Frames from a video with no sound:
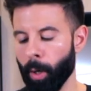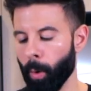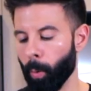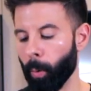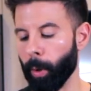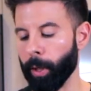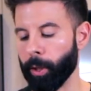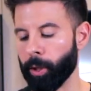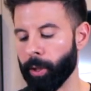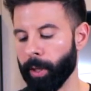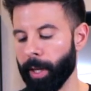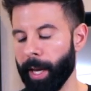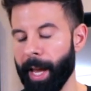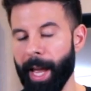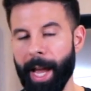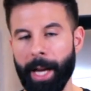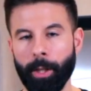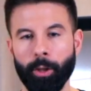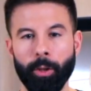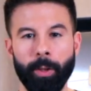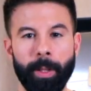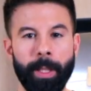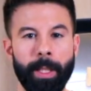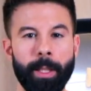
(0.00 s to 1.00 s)
which
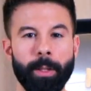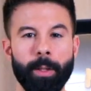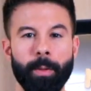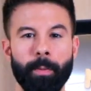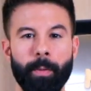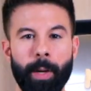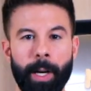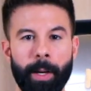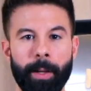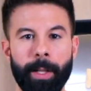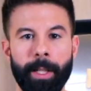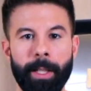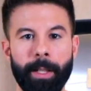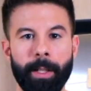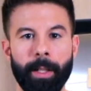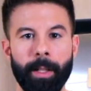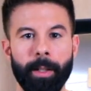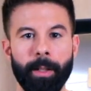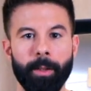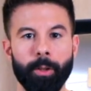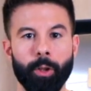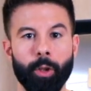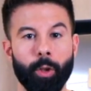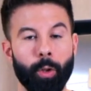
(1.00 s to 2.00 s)
actually is very
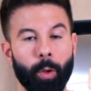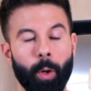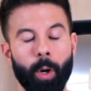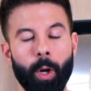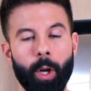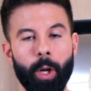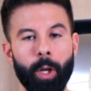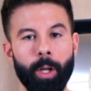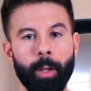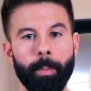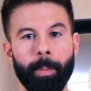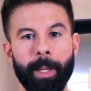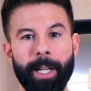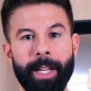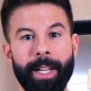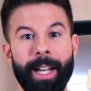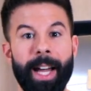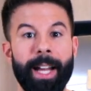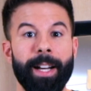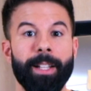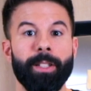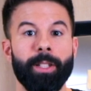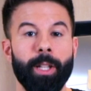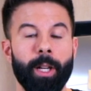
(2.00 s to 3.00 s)
strong, but
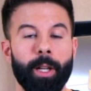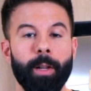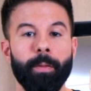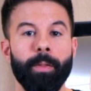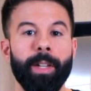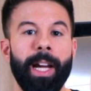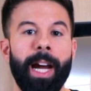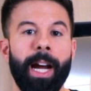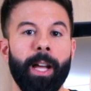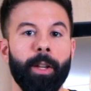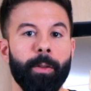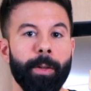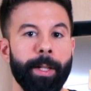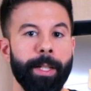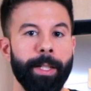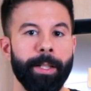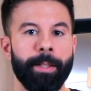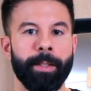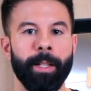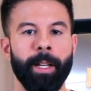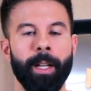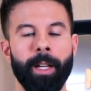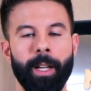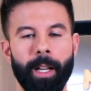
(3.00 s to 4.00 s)
not a ton of calories